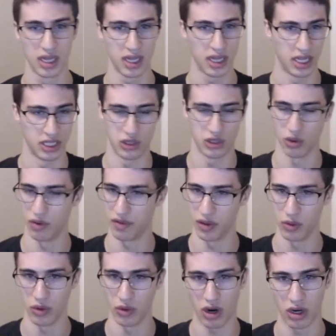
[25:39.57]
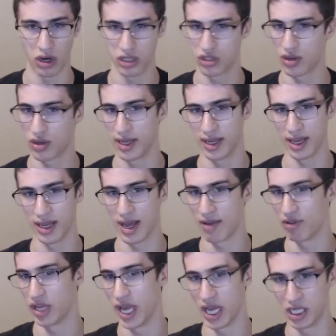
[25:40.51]
And so if you are trying to get
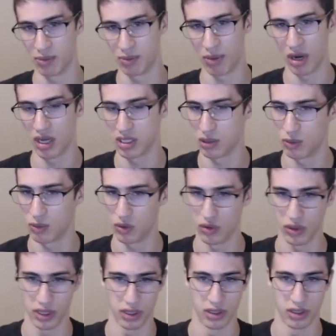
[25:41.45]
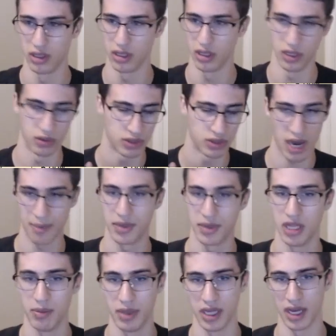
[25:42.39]
every edge possible and top
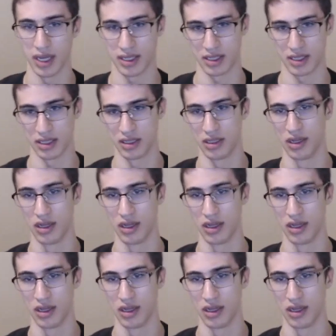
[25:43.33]
DPS, and